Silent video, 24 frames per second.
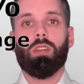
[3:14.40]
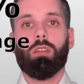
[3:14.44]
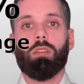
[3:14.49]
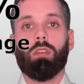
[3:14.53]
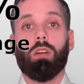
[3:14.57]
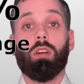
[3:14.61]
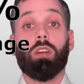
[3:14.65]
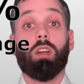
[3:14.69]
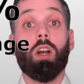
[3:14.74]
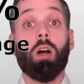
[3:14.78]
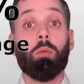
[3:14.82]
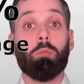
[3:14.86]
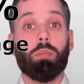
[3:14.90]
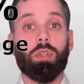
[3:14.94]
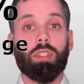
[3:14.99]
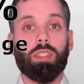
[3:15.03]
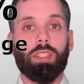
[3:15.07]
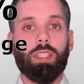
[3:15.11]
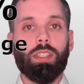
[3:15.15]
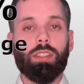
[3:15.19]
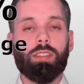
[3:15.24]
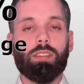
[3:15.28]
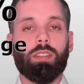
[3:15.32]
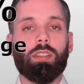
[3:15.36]

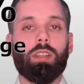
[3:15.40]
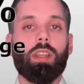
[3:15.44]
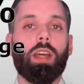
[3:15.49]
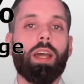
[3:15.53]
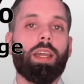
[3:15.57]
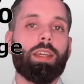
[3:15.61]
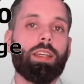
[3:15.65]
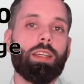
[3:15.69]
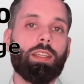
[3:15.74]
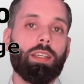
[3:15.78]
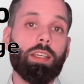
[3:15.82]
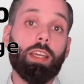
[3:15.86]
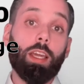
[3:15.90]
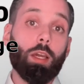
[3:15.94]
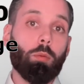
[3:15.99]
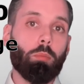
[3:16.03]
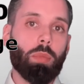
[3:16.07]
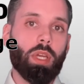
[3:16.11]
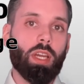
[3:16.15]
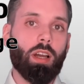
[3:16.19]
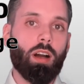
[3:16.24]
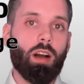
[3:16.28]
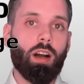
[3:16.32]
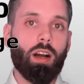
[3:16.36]
Companies like
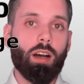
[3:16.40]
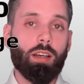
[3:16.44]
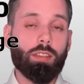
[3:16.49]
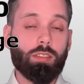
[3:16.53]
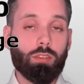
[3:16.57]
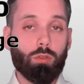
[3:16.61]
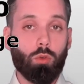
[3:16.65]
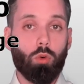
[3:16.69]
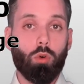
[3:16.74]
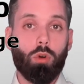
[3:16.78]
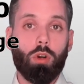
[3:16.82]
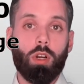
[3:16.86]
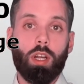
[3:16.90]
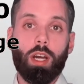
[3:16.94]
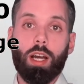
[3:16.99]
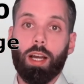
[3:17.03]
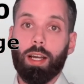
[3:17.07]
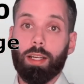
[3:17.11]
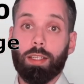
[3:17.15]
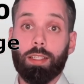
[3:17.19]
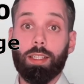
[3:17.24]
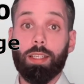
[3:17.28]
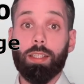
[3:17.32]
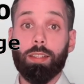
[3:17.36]
GmbHs or
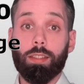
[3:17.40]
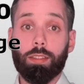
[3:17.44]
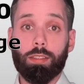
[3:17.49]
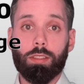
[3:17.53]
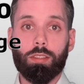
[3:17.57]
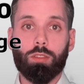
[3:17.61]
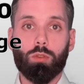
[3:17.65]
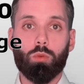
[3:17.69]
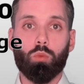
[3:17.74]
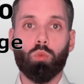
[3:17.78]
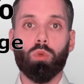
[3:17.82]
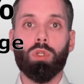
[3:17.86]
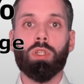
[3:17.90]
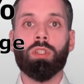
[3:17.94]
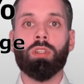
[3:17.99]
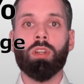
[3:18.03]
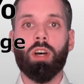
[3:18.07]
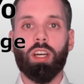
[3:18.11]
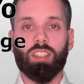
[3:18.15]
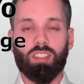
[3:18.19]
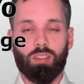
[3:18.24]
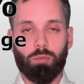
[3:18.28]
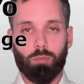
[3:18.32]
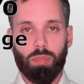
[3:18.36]
AGs will
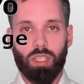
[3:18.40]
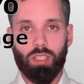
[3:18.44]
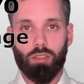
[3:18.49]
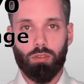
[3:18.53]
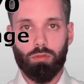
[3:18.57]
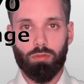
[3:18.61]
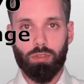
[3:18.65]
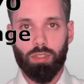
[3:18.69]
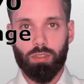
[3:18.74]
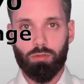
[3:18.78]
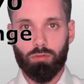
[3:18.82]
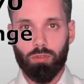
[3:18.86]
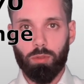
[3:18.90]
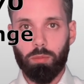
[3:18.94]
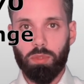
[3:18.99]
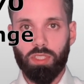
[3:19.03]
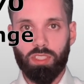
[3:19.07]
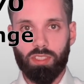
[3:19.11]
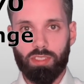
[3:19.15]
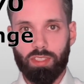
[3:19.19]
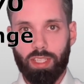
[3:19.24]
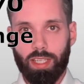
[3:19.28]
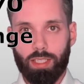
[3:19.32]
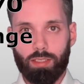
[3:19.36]
not benefit from
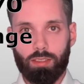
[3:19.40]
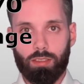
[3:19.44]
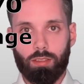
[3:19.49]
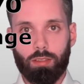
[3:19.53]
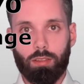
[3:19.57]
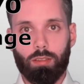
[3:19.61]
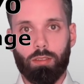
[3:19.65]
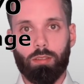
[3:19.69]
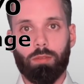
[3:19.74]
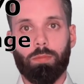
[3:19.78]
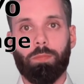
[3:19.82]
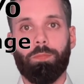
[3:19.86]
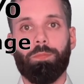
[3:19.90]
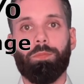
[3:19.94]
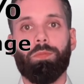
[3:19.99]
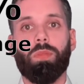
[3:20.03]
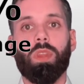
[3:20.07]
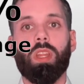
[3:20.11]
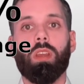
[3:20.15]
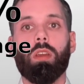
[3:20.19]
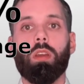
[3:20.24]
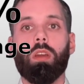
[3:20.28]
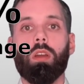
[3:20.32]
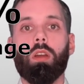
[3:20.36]
this tax cut.
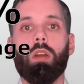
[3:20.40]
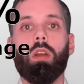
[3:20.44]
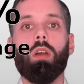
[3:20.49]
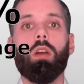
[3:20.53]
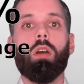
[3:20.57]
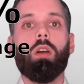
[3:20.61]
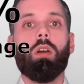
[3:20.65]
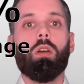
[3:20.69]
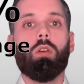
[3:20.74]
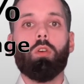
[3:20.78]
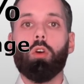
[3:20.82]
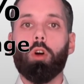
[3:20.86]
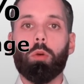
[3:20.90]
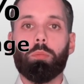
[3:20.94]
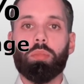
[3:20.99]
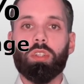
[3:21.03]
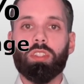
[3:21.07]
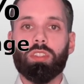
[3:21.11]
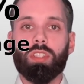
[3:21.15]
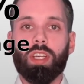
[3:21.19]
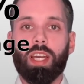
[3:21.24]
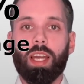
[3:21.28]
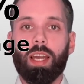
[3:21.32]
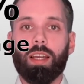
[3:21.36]

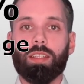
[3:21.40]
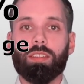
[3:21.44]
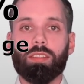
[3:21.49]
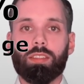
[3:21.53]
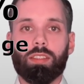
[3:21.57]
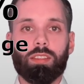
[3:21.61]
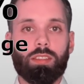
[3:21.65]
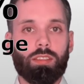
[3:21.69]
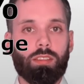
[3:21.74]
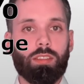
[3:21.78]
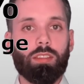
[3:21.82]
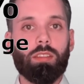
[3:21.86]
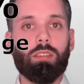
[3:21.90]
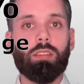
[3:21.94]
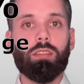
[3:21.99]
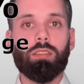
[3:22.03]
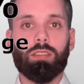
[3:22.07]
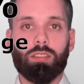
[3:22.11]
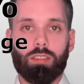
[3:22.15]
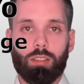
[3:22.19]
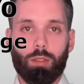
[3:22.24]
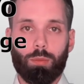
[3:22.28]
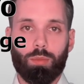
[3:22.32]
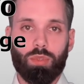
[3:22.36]
Corporate tax is still
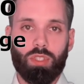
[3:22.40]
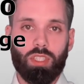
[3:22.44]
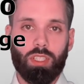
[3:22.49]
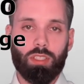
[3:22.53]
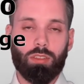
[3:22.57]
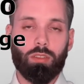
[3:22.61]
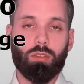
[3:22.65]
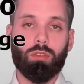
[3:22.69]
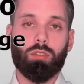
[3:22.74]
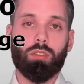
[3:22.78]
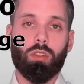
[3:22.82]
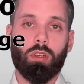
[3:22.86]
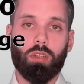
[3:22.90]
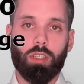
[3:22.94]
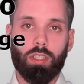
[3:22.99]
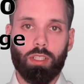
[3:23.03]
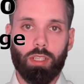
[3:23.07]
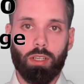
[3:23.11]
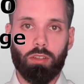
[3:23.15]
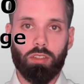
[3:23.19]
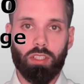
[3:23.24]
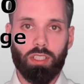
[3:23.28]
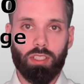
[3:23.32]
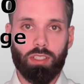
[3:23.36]
subject to
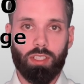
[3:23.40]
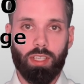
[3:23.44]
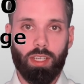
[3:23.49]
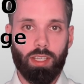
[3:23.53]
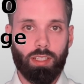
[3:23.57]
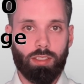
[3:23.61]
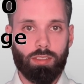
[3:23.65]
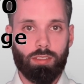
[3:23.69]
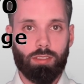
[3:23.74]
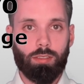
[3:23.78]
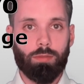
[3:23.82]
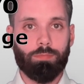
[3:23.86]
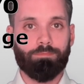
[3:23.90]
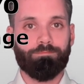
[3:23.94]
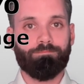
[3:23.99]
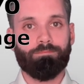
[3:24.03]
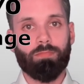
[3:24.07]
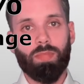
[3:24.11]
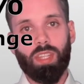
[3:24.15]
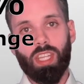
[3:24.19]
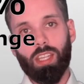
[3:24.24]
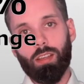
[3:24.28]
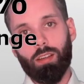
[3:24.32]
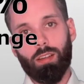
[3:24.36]
solidarity tax,
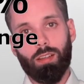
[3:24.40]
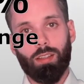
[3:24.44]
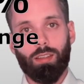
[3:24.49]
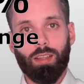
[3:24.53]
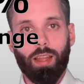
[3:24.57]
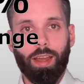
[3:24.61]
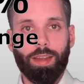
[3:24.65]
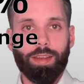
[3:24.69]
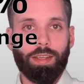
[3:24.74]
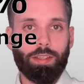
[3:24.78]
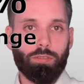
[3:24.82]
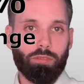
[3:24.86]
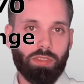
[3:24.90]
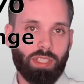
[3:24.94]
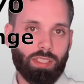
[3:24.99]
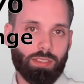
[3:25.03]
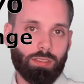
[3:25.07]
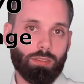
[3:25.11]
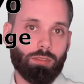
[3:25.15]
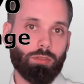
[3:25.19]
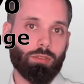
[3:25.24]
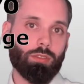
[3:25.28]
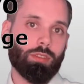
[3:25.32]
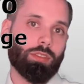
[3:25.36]
like
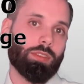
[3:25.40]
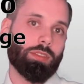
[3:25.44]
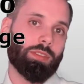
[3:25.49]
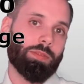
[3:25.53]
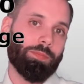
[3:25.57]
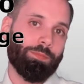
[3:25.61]
investors.